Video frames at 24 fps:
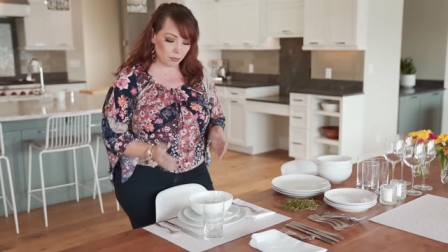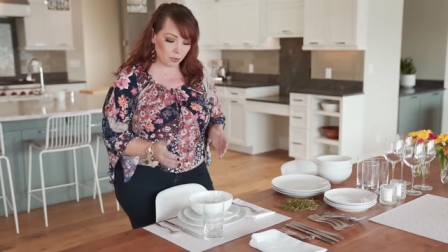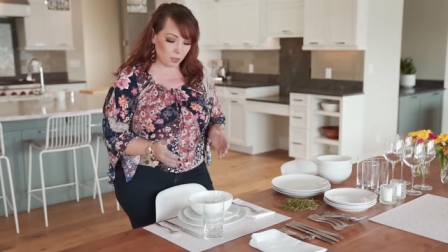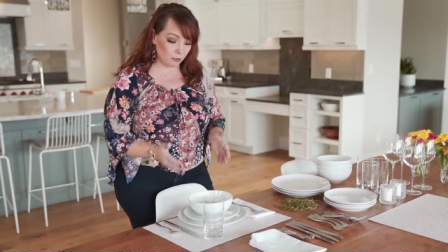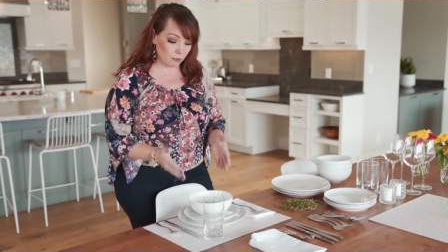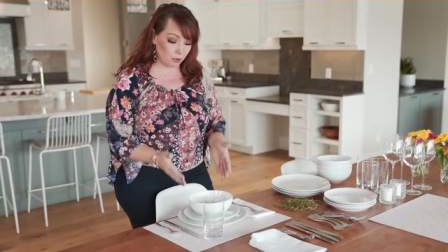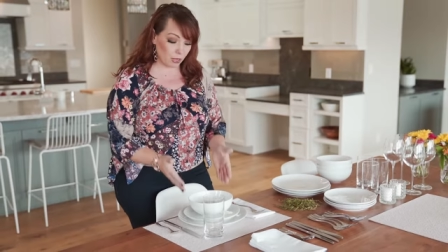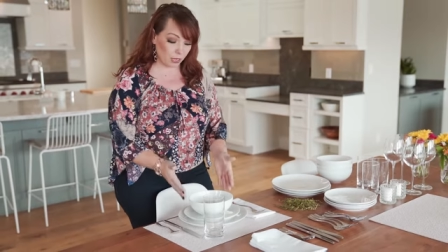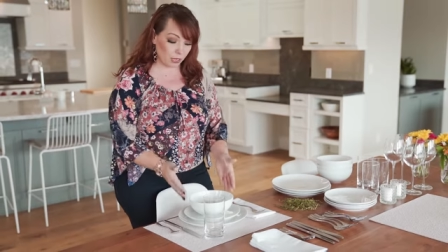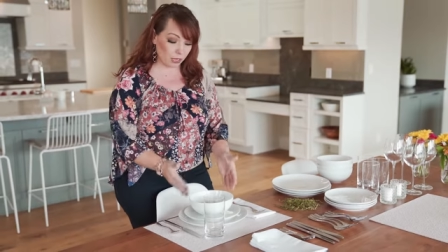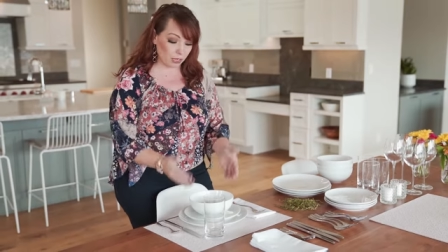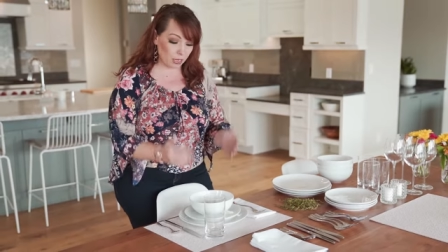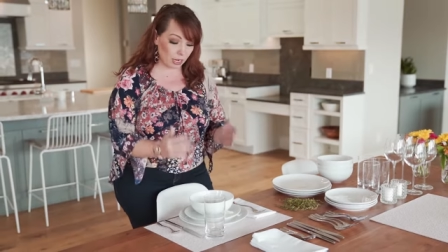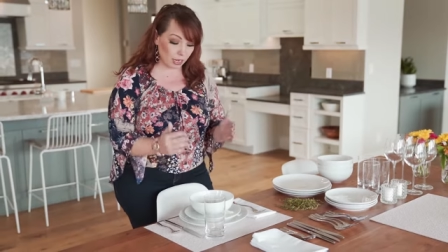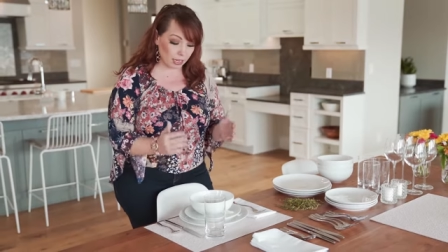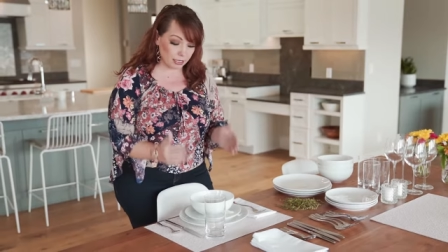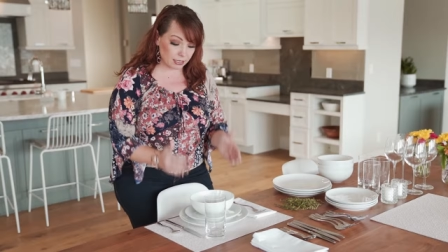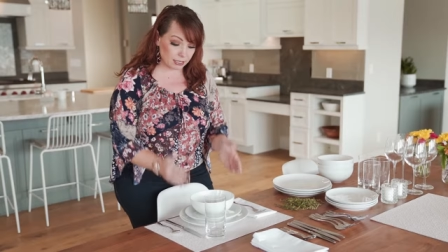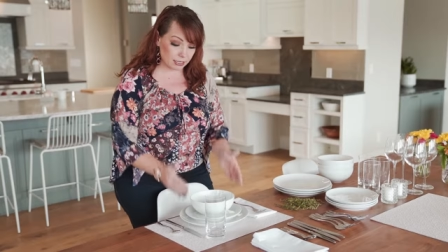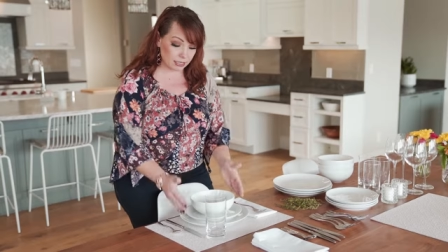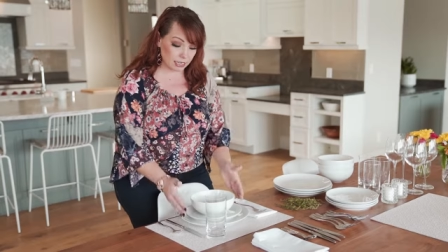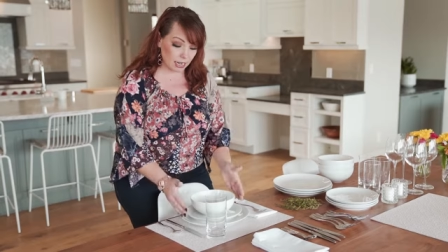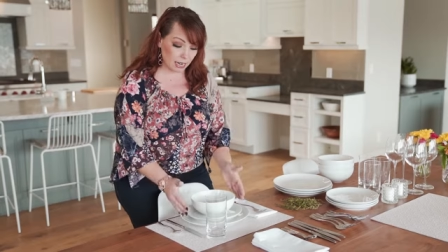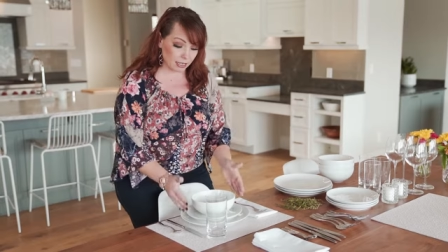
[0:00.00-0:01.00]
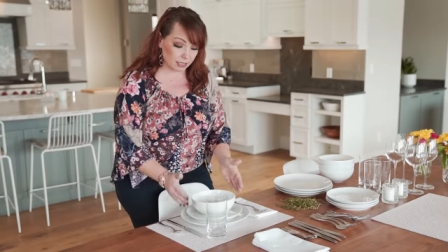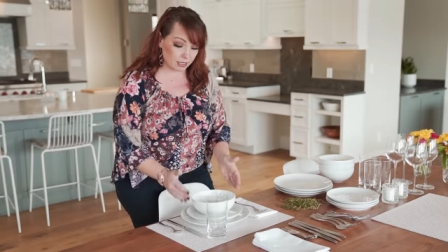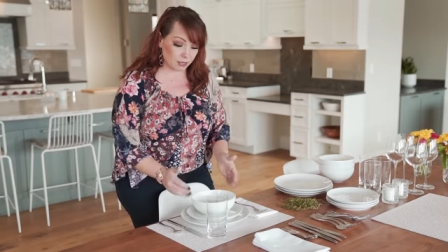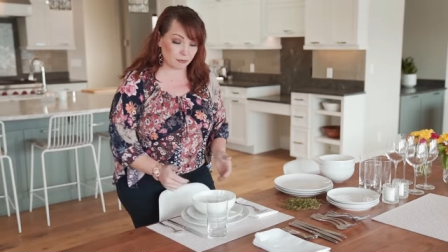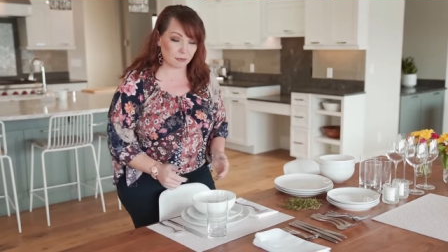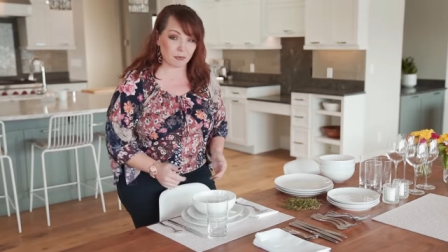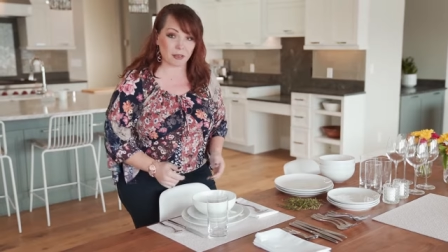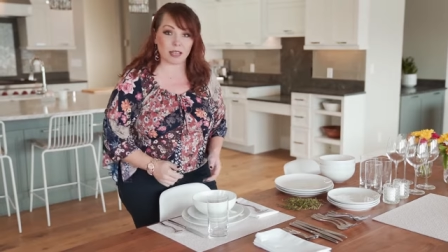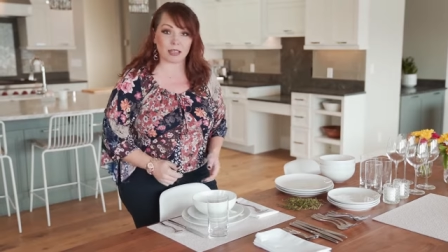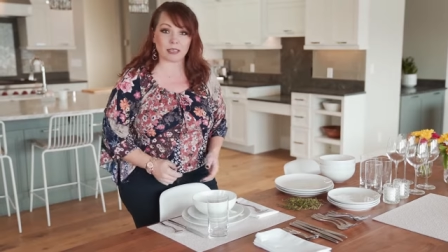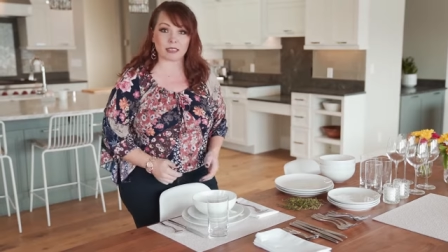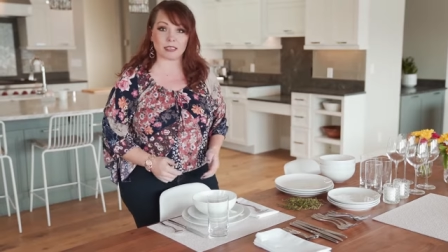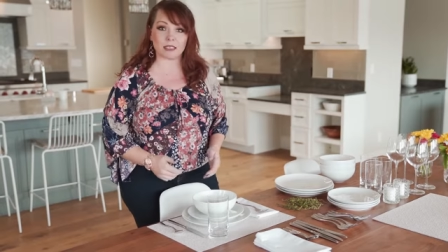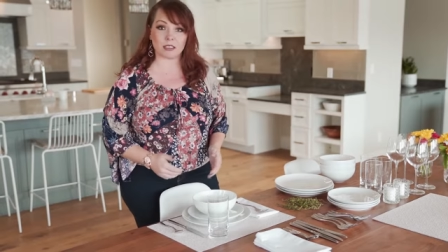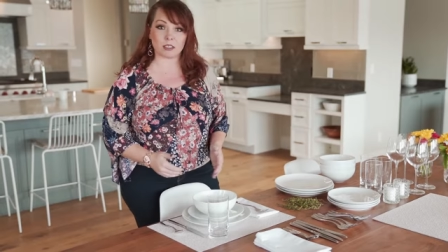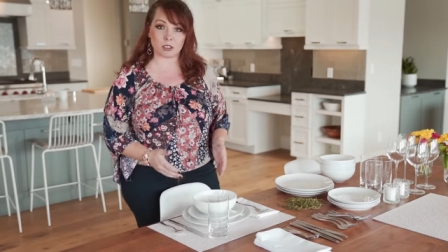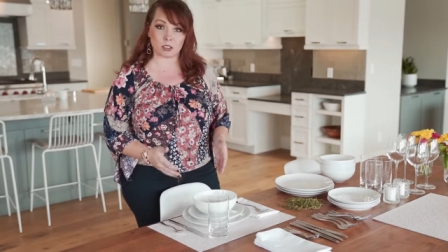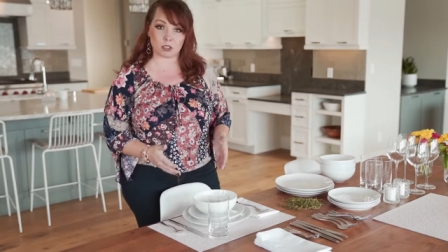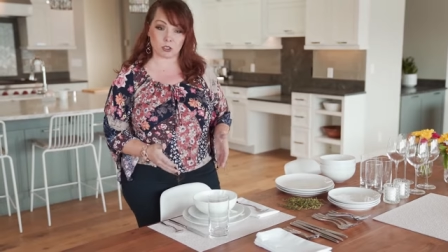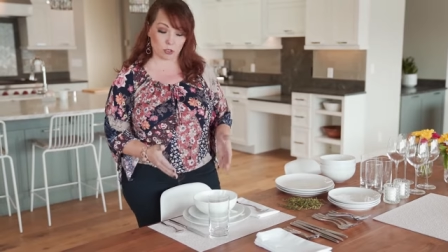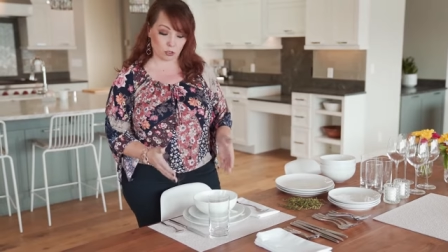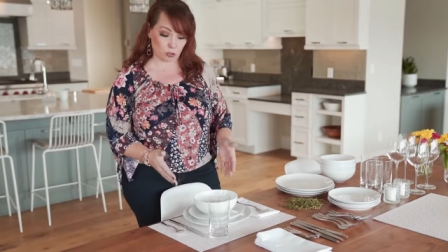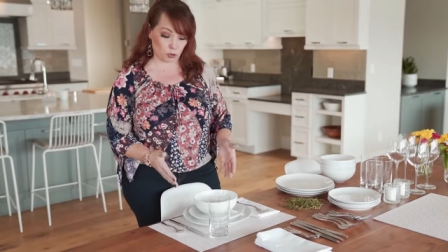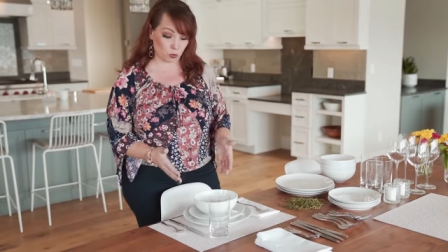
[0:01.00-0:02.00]
You've got a nice stacked effect. It
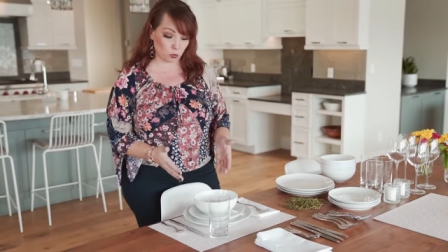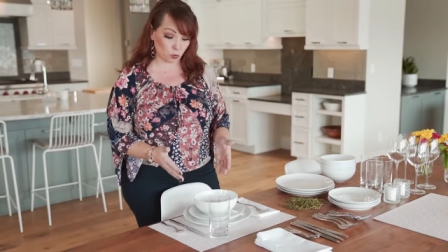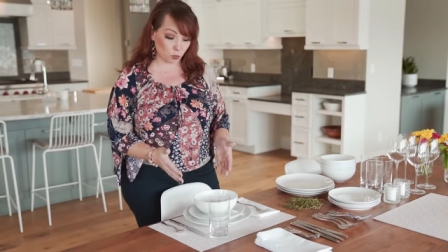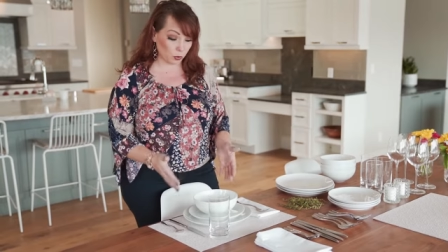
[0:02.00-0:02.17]
just looks